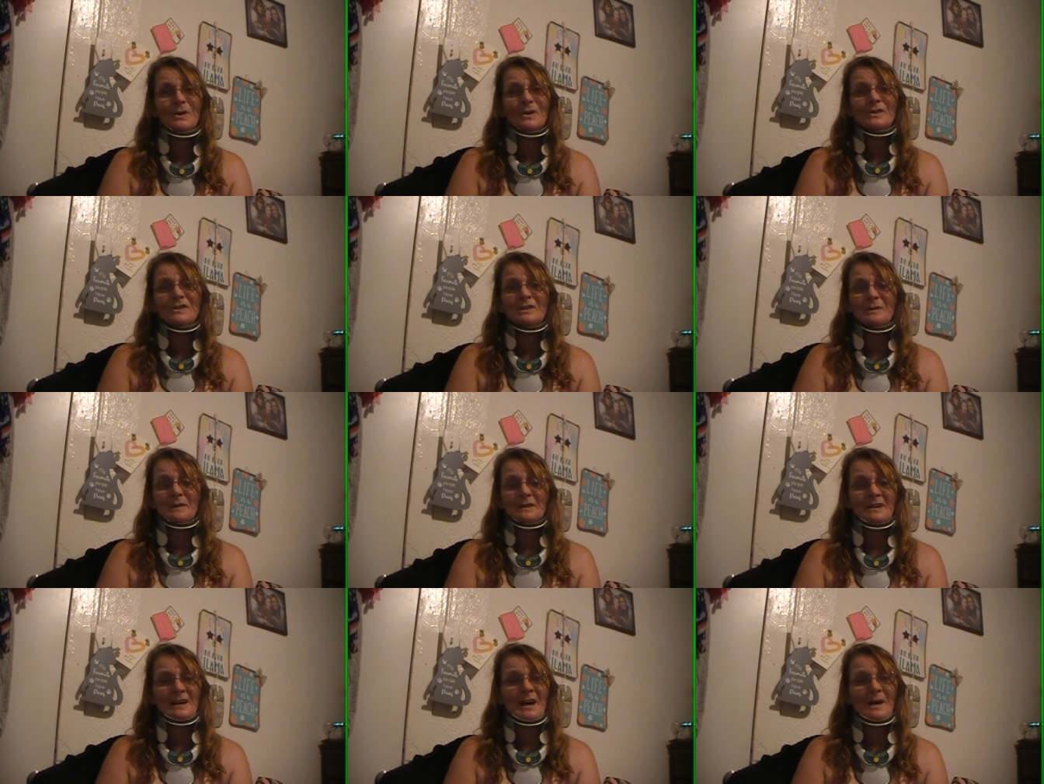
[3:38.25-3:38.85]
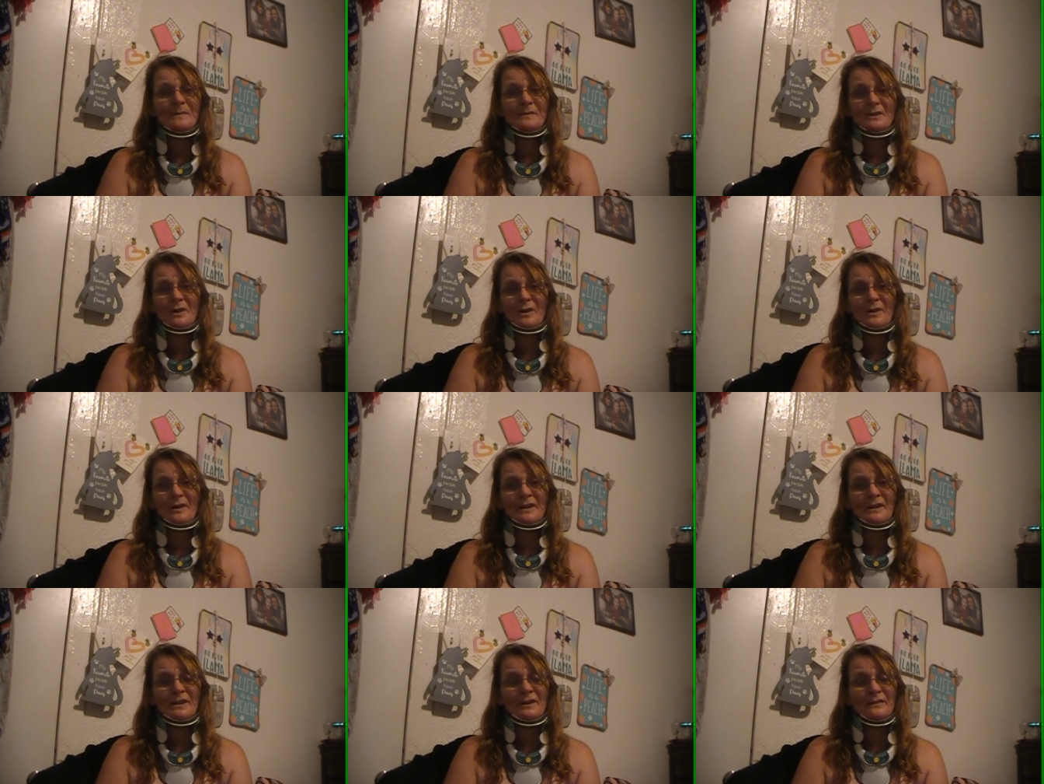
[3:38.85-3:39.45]
so it comes
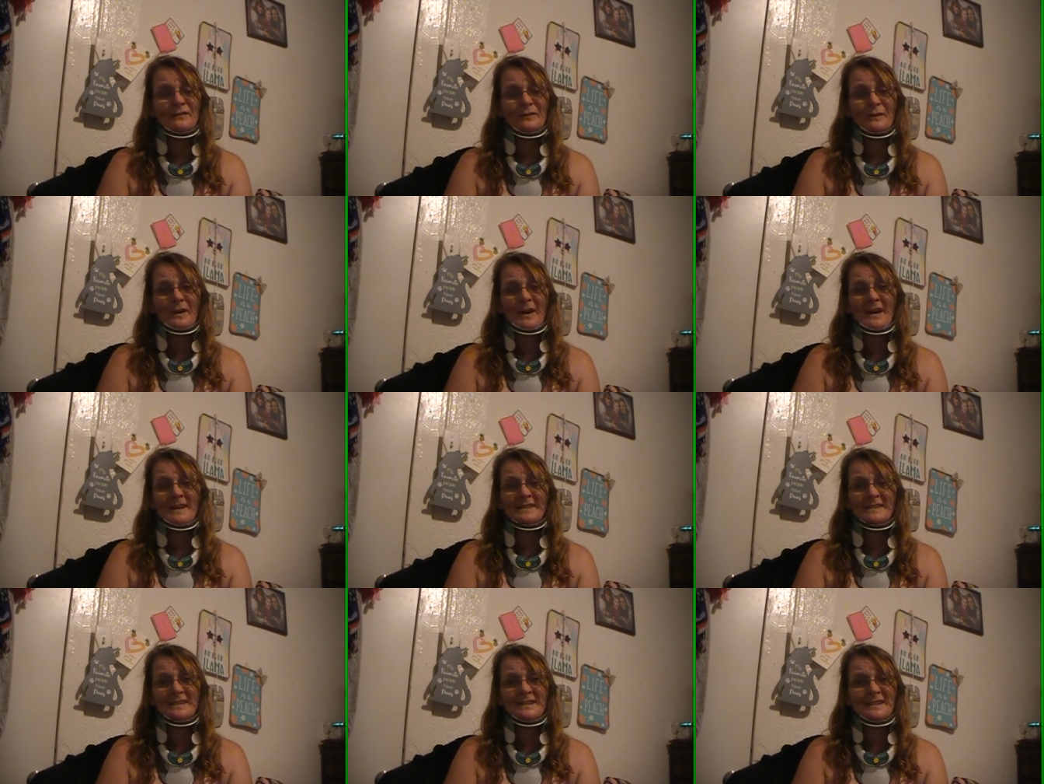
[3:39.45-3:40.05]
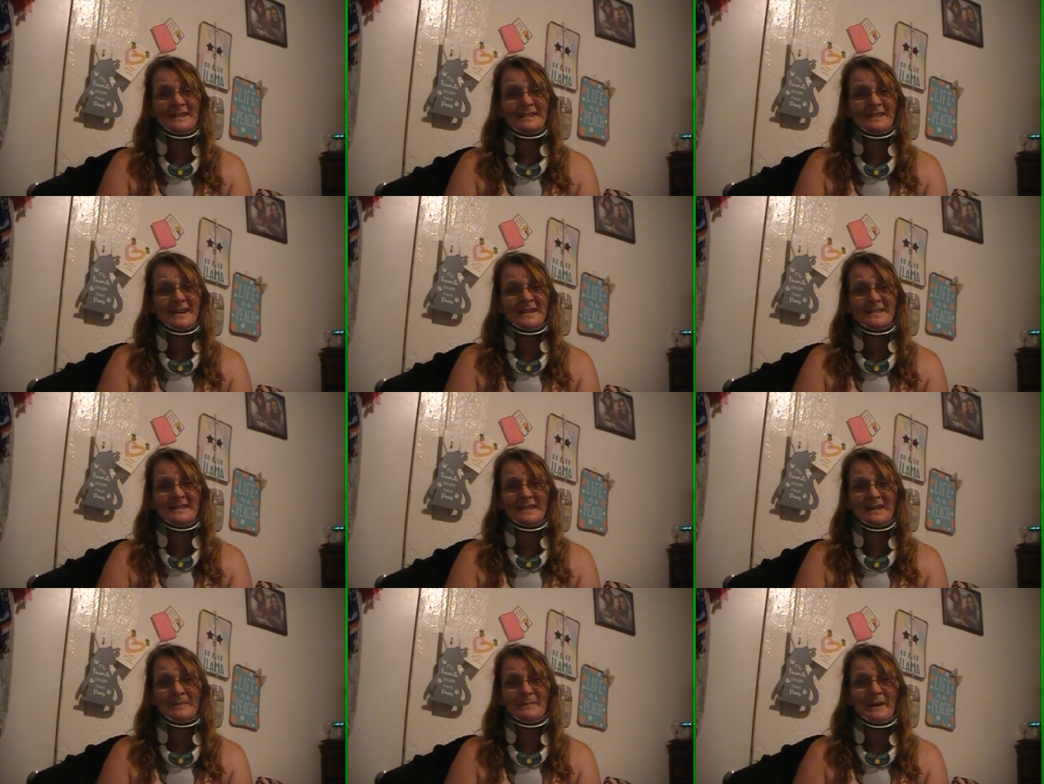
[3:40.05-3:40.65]
earlier for us than it
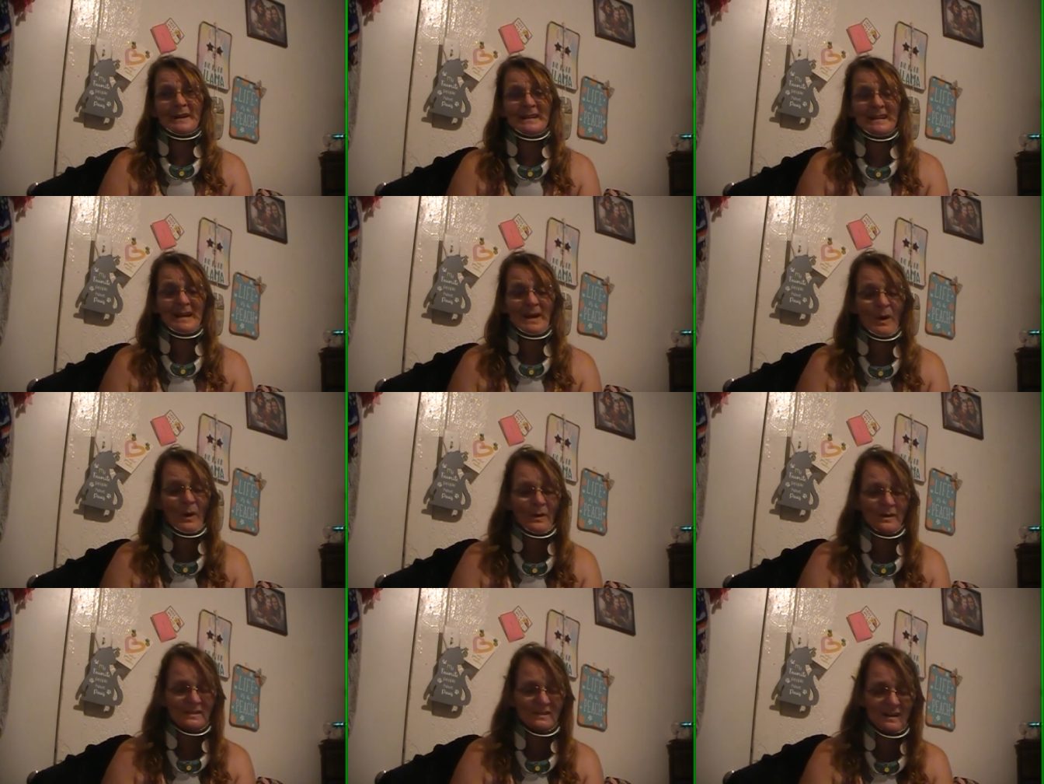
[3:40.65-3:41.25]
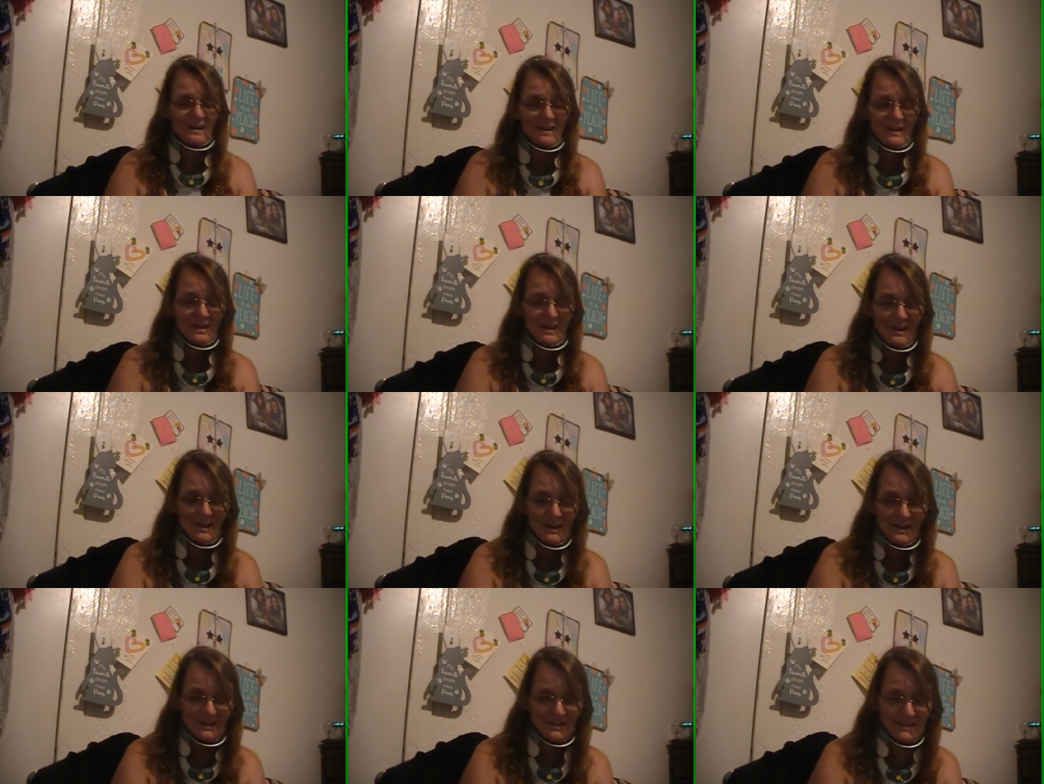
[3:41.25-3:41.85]
does anybody else.
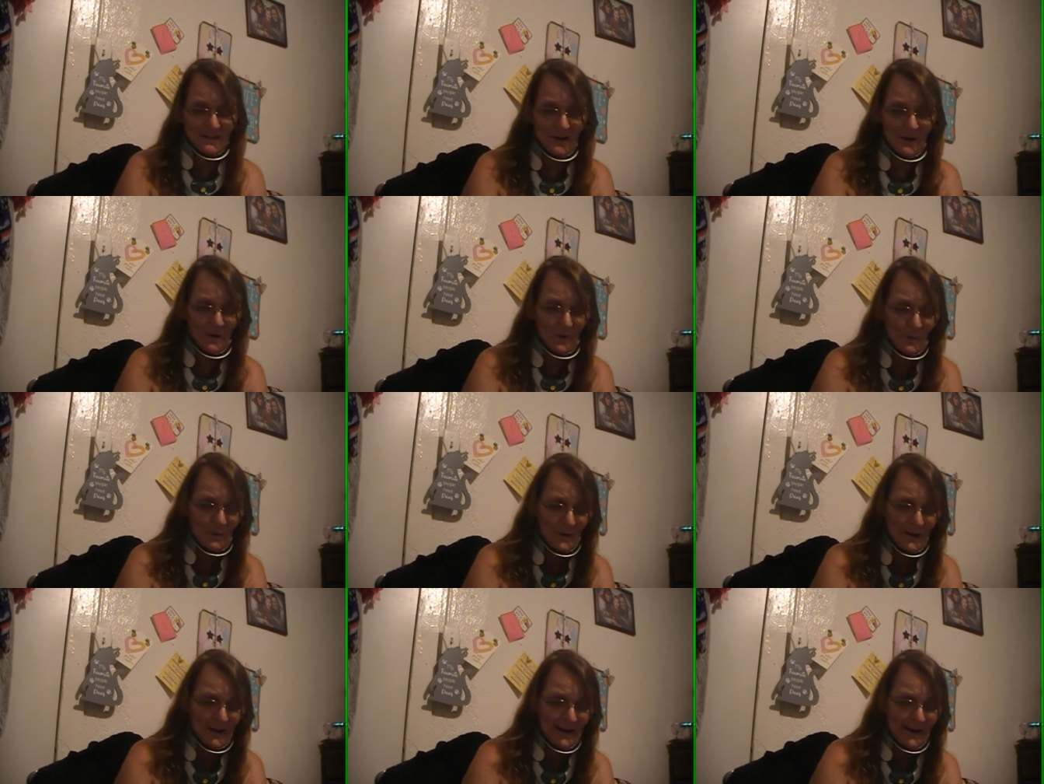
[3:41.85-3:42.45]
So